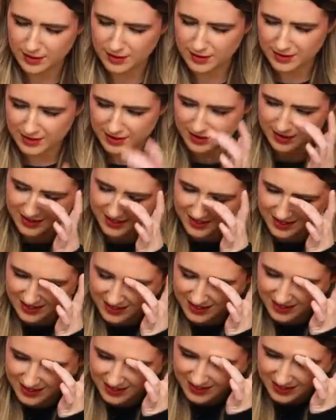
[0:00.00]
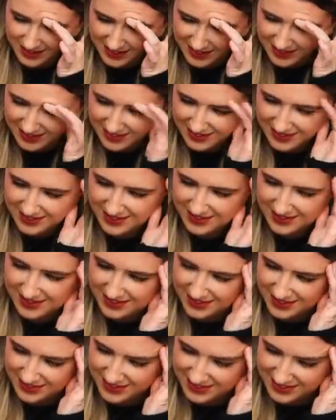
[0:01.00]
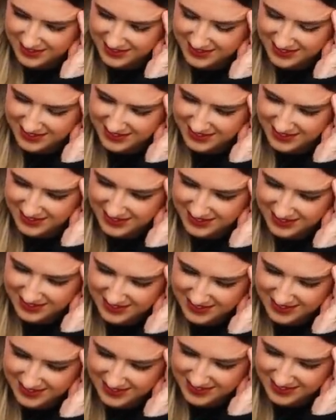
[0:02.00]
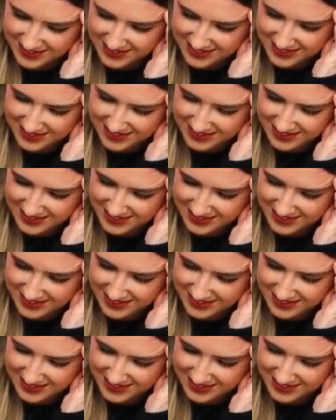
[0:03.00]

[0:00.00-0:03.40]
(not speaking)